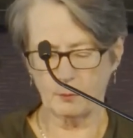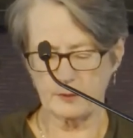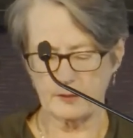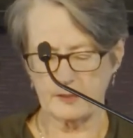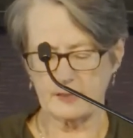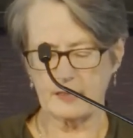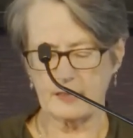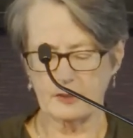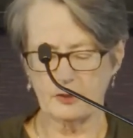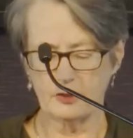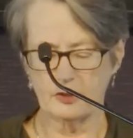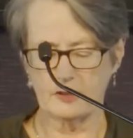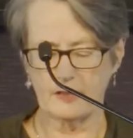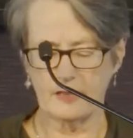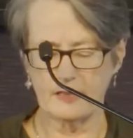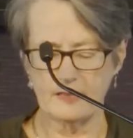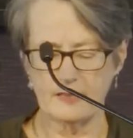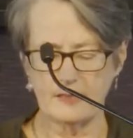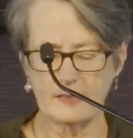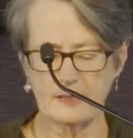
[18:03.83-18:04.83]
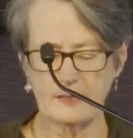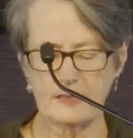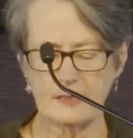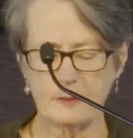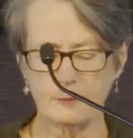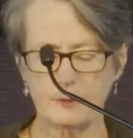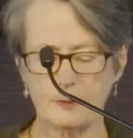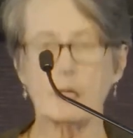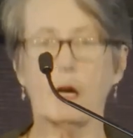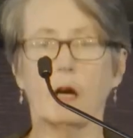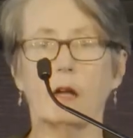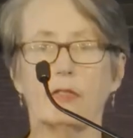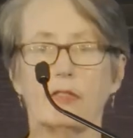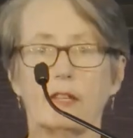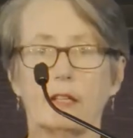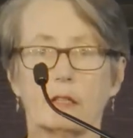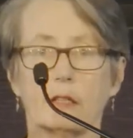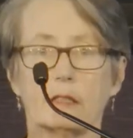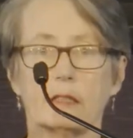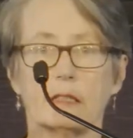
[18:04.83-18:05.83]
to say to you today is that this was, I
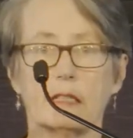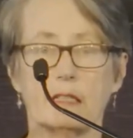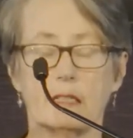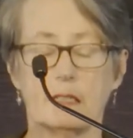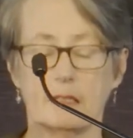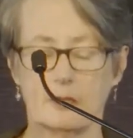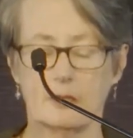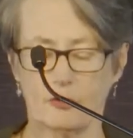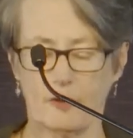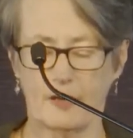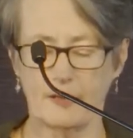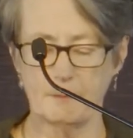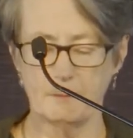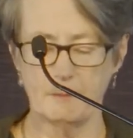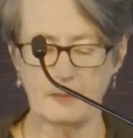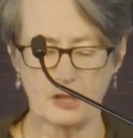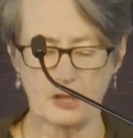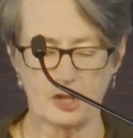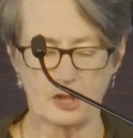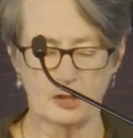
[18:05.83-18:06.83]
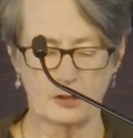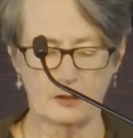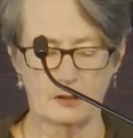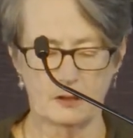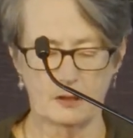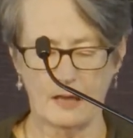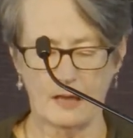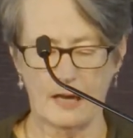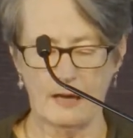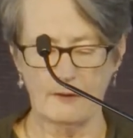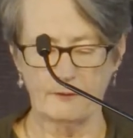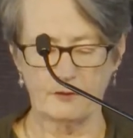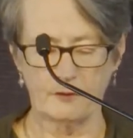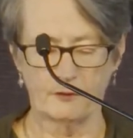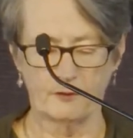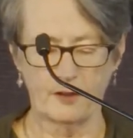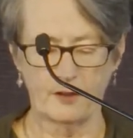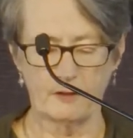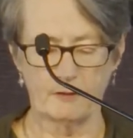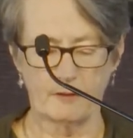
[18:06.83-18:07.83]
think, Deakin's great mission after
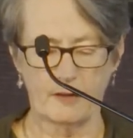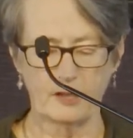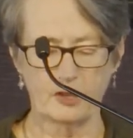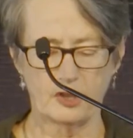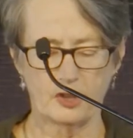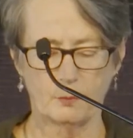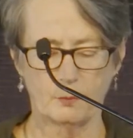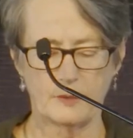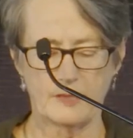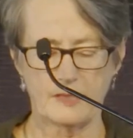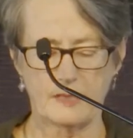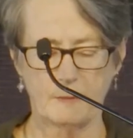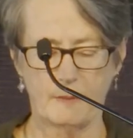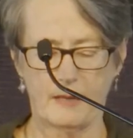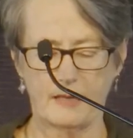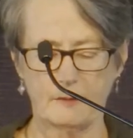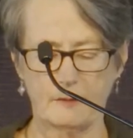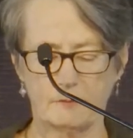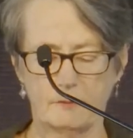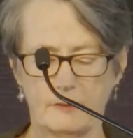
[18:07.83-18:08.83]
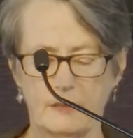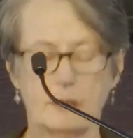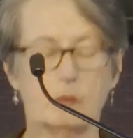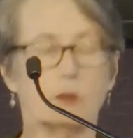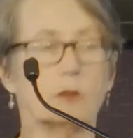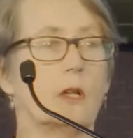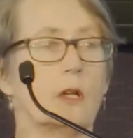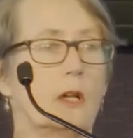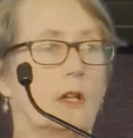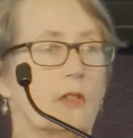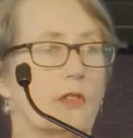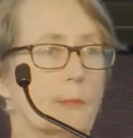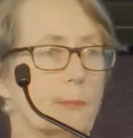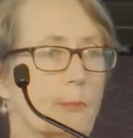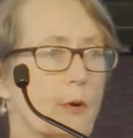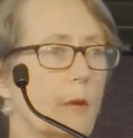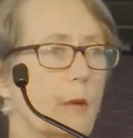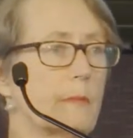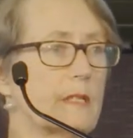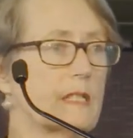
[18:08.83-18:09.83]
federation, was to make real the
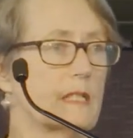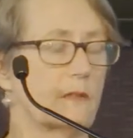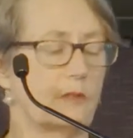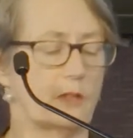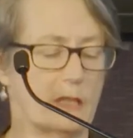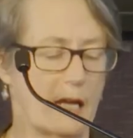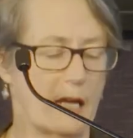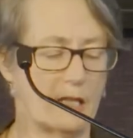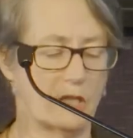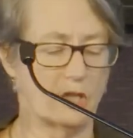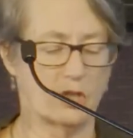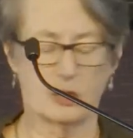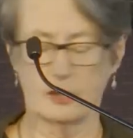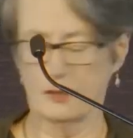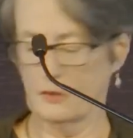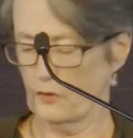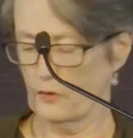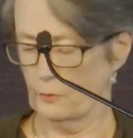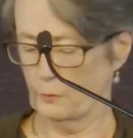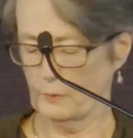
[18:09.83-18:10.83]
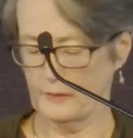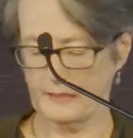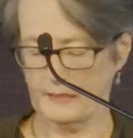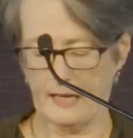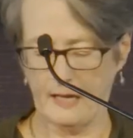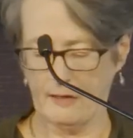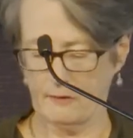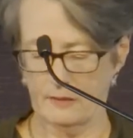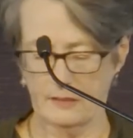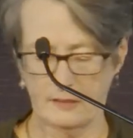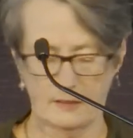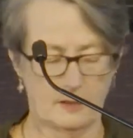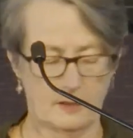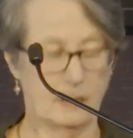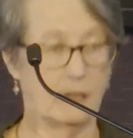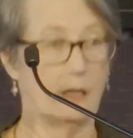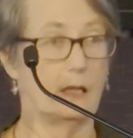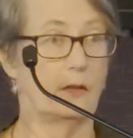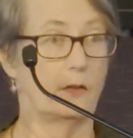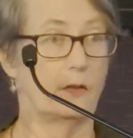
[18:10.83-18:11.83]
promise of a nation that was carried in the